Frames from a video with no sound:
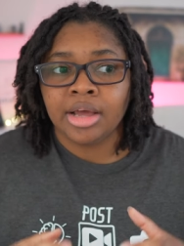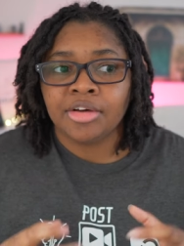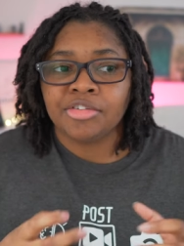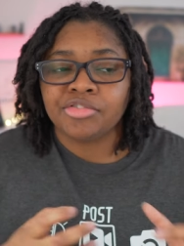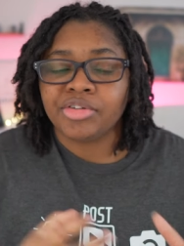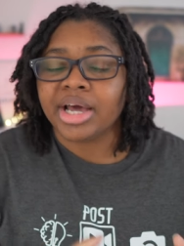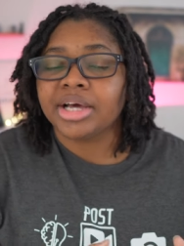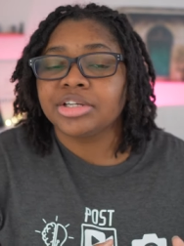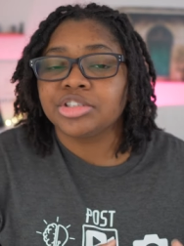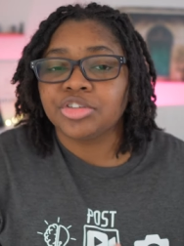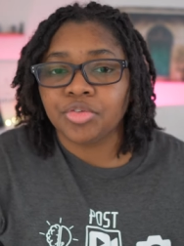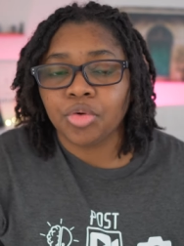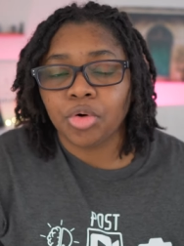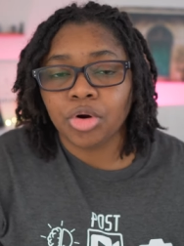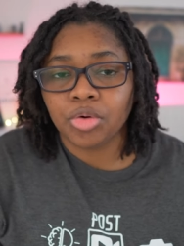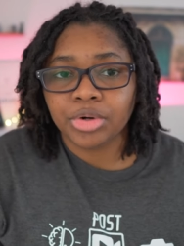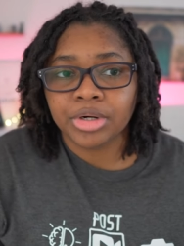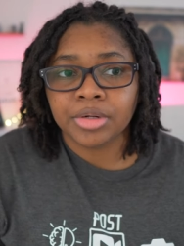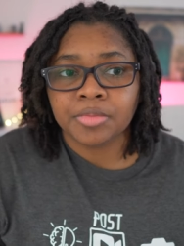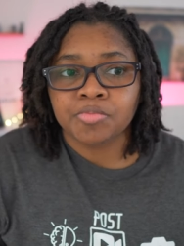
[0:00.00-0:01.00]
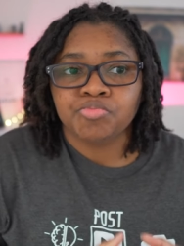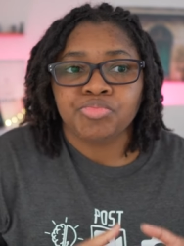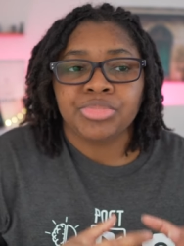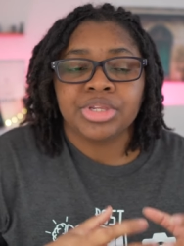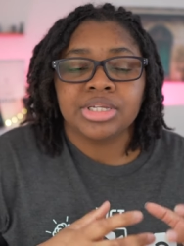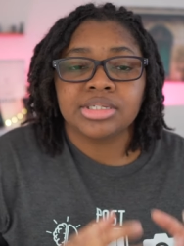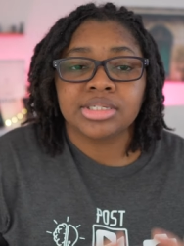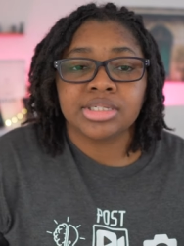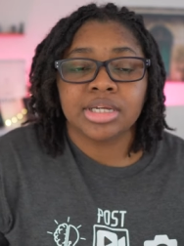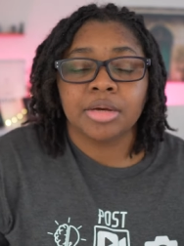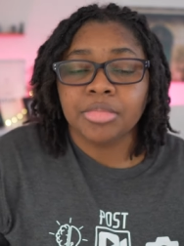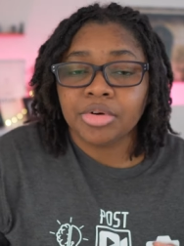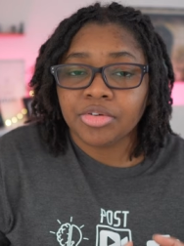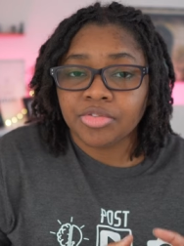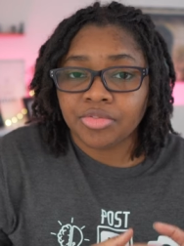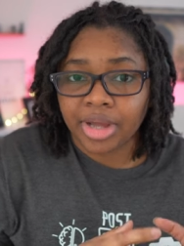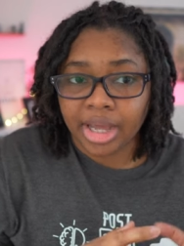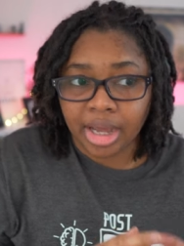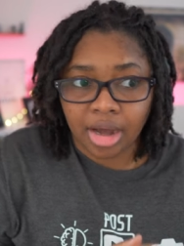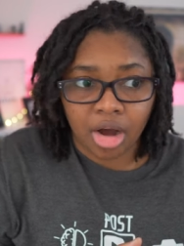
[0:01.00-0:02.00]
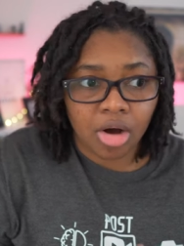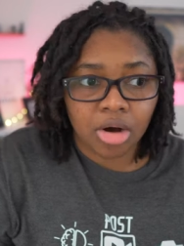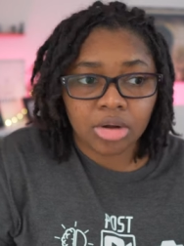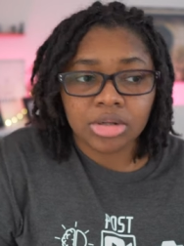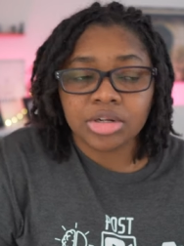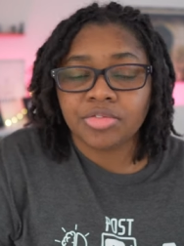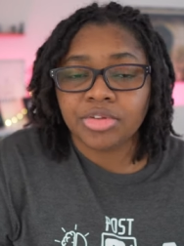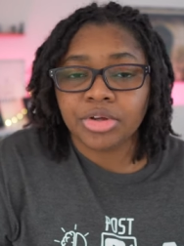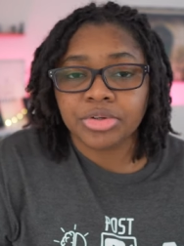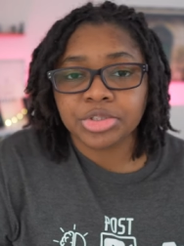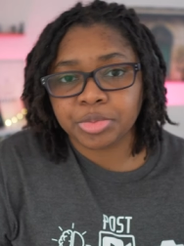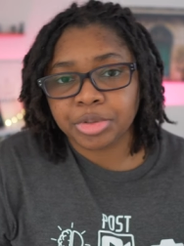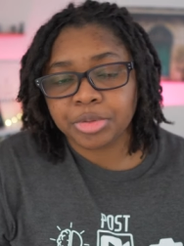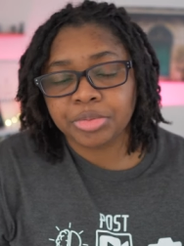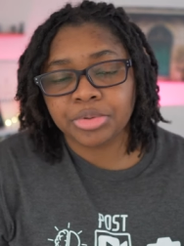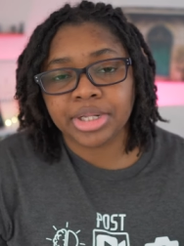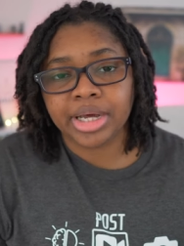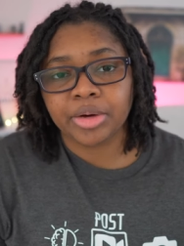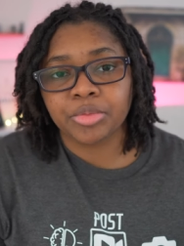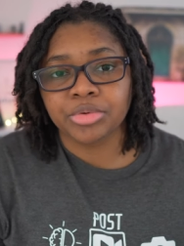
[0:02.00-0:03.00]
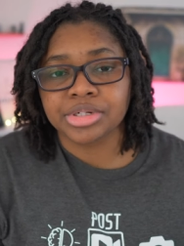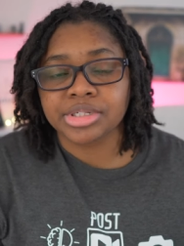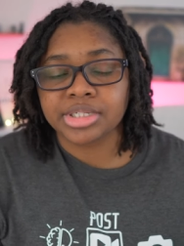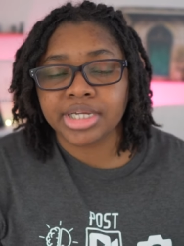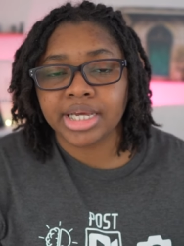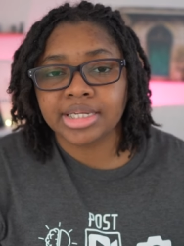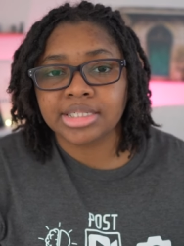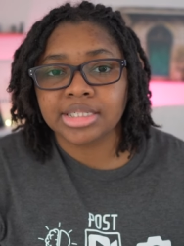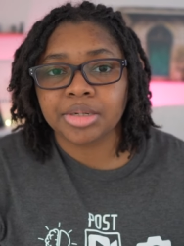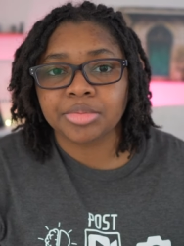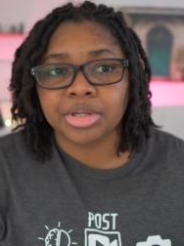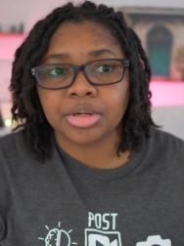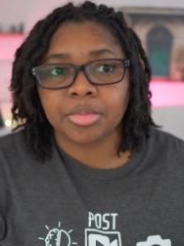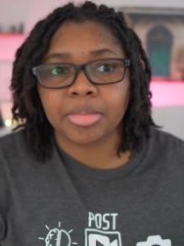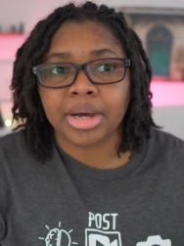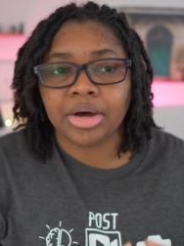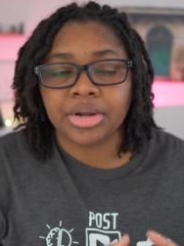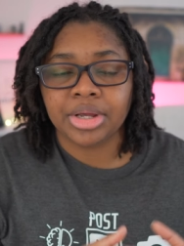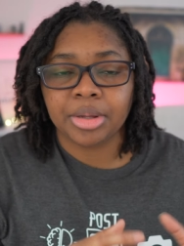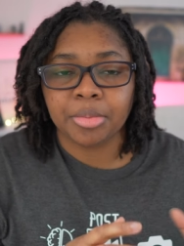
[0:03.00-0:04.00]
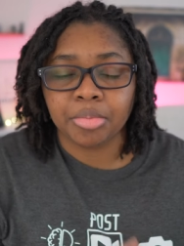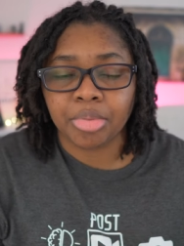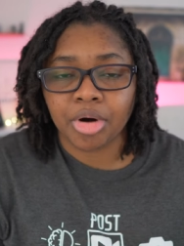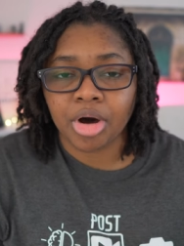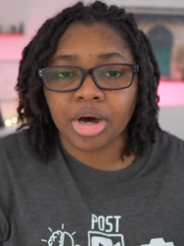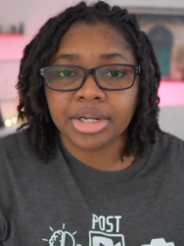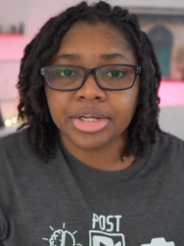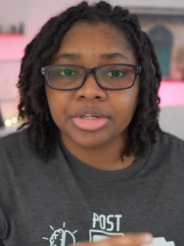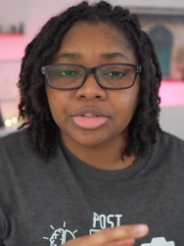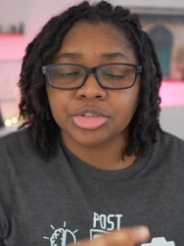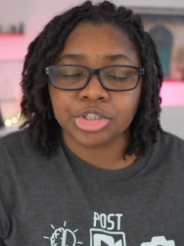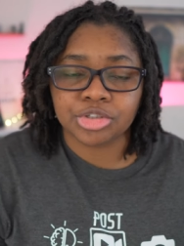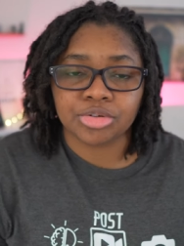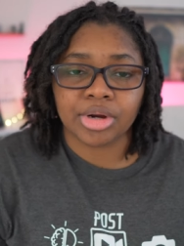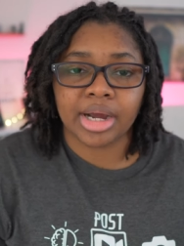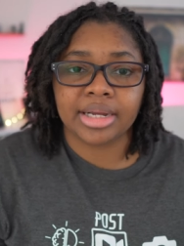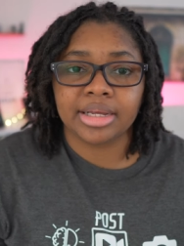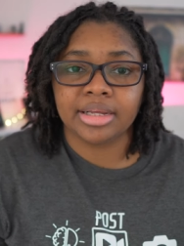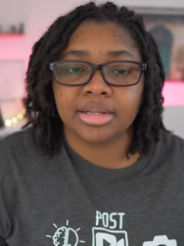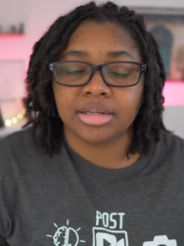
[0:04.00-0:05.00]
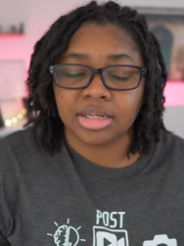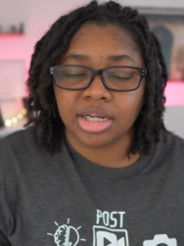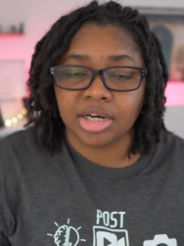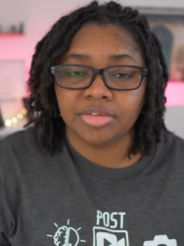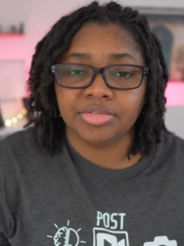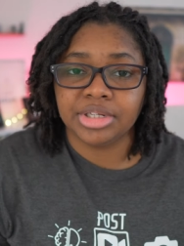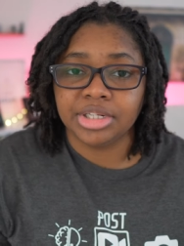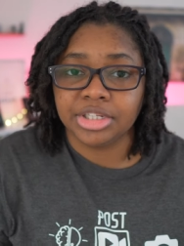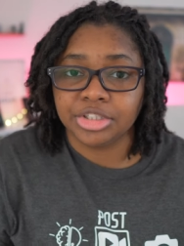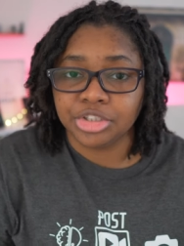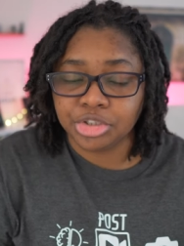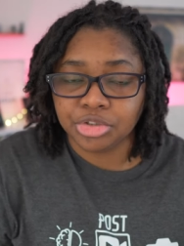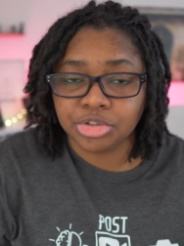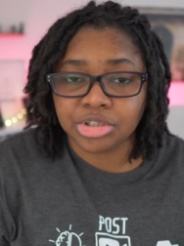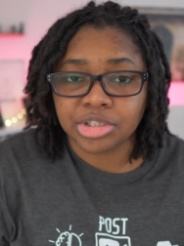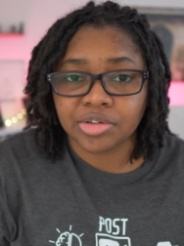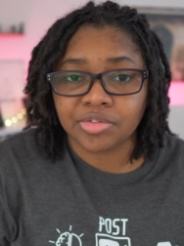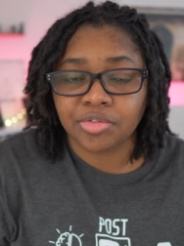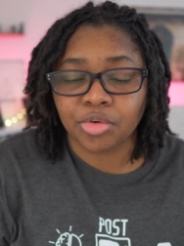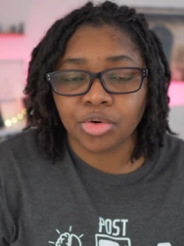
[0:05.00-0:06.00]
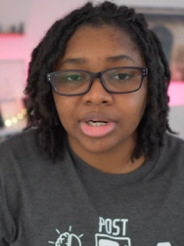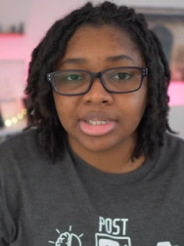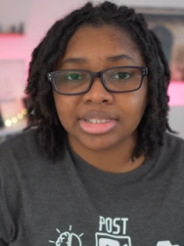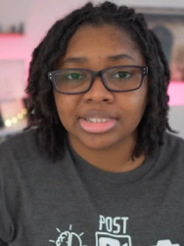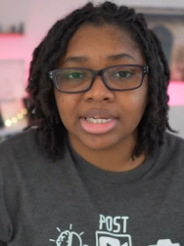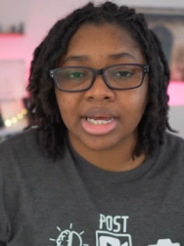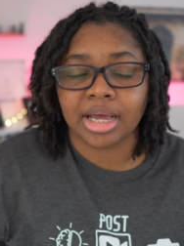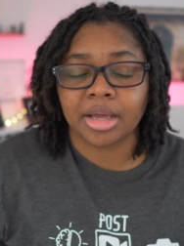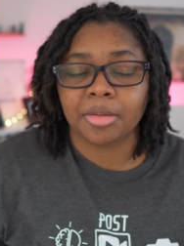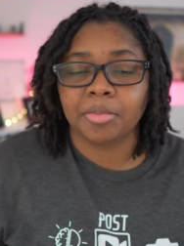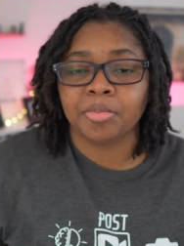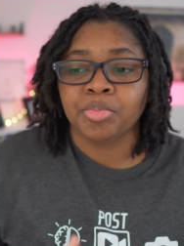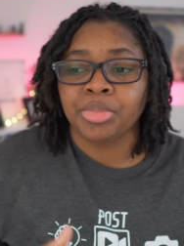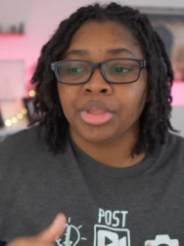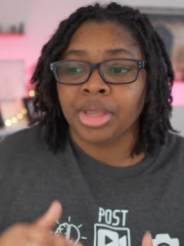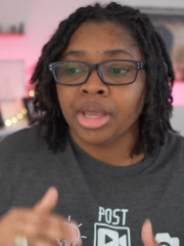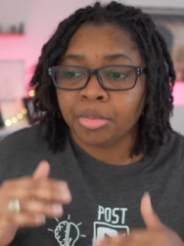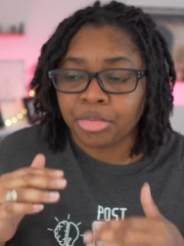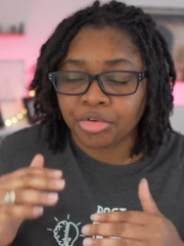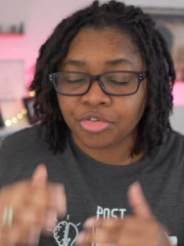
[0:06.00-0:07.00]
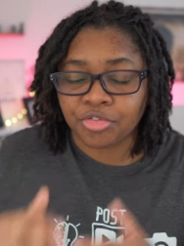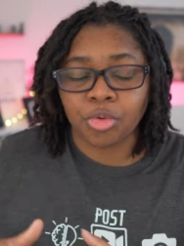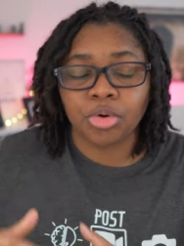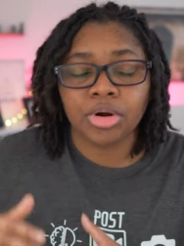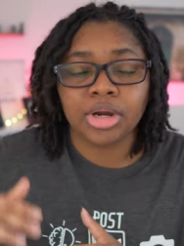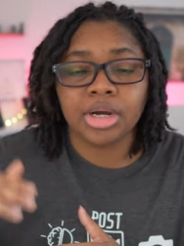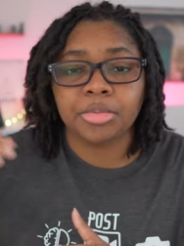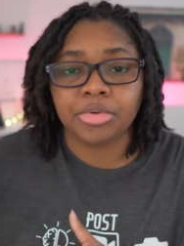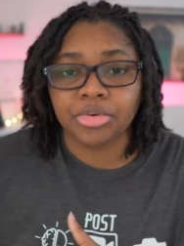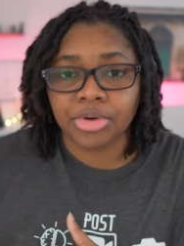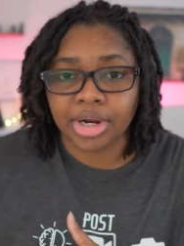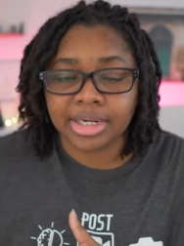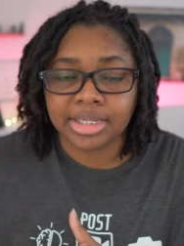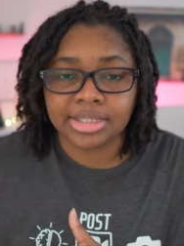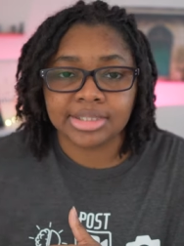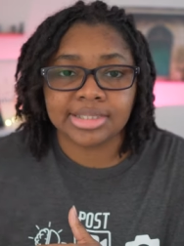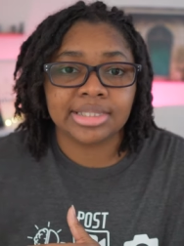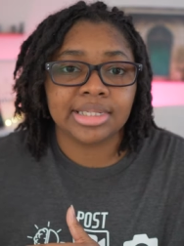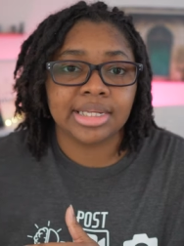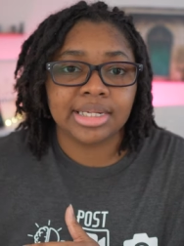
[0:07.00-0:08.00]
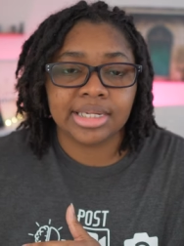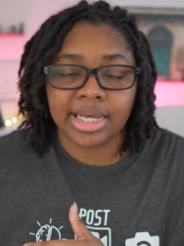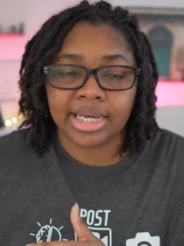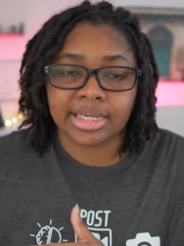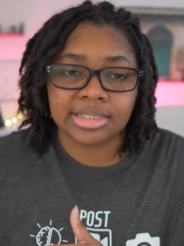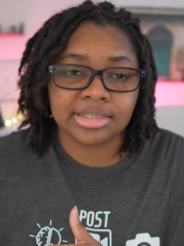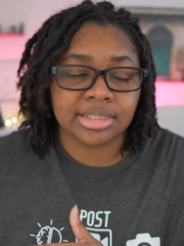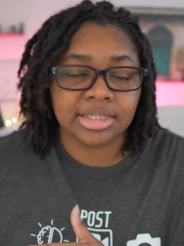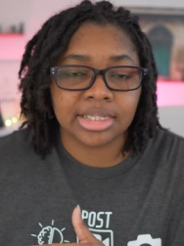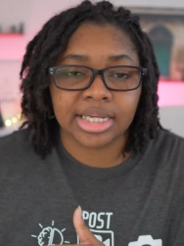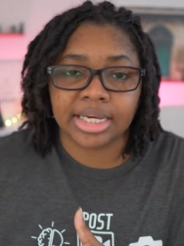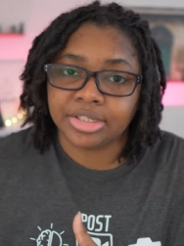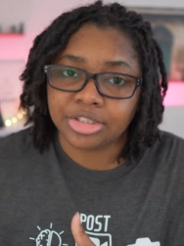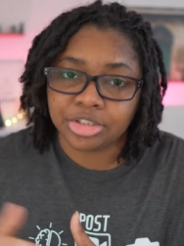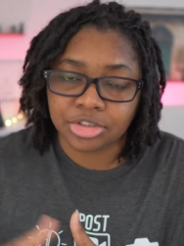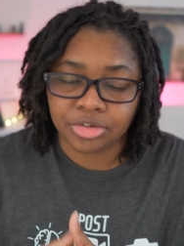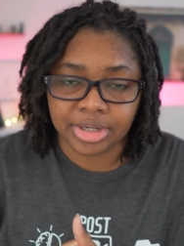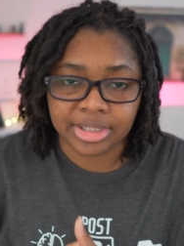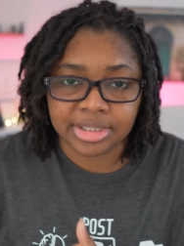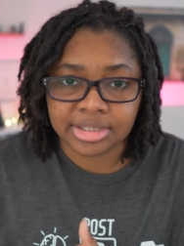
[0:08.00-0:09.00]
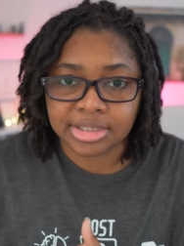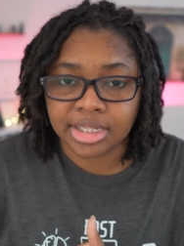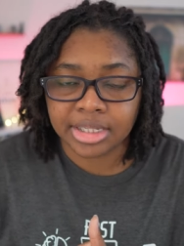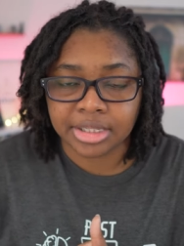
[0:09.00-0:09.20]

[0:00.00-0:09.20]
Fast forward, some of all of those people that were saying something about it bought it, tried it, loved it, and used it for a time before upgrading to the next and latest greatest